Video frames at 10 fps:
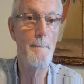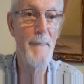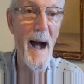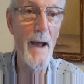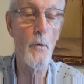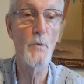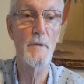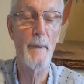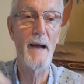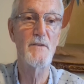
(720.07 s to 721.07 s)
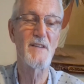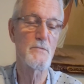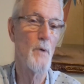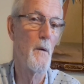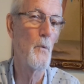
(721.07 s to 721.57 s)
buyer when the buyer says,
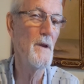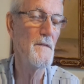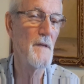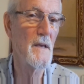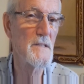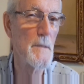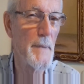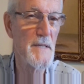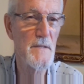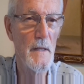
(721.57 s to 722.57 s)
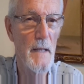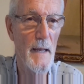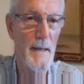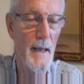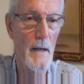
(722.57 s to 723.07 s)
well, what do you think is the best deal I
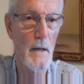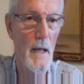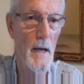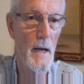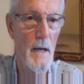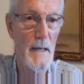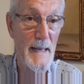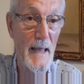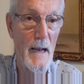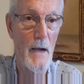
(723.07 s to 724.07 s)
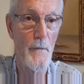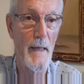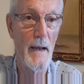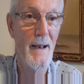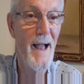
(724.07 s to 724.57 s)
can get out of that?